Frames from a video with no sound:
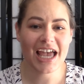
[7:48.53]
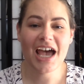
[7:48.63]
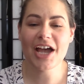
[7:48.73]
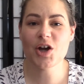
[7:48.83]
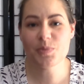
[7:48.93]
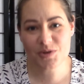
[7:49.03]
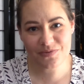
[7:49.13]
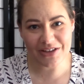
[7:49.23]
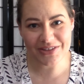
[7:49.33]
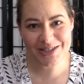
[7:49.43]
I hope you
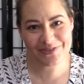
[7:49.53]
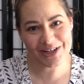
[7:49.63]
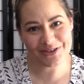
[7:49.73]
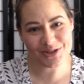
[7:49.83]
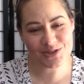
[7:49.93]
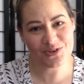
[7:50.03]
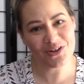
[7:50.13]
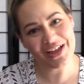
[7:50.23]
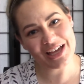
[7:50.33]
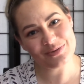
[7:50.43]
found this video useful,
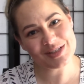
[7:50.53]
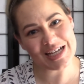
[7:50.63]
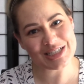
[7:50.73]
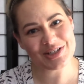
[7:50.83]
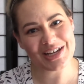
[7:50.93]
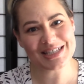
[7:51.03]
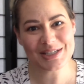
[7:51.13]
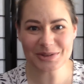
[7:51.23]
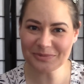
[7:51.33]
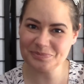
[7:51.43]
and we'll talk to you guys
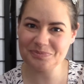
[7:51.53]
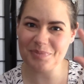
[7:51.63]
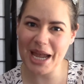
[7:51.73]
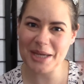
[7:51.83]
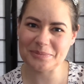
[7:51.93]
soon. Bye.